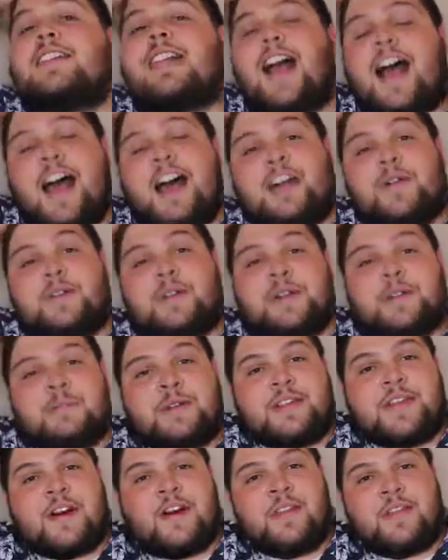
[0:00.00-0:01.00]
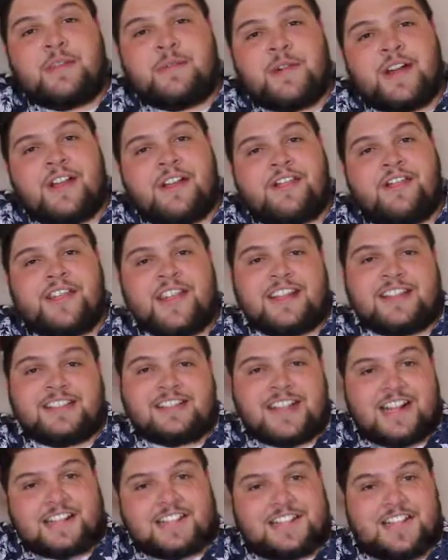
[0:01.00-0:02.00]
I don't want to be the only one that
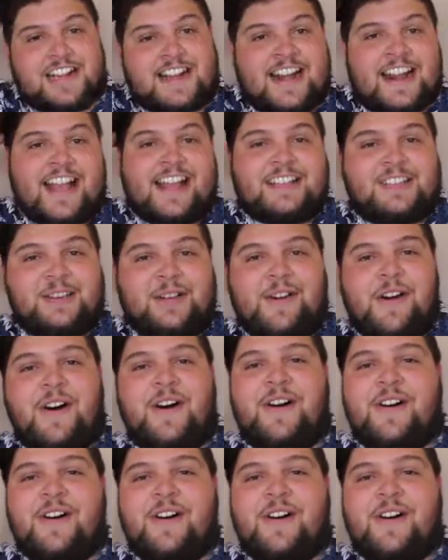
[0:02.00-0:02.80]
sounds like an asshole.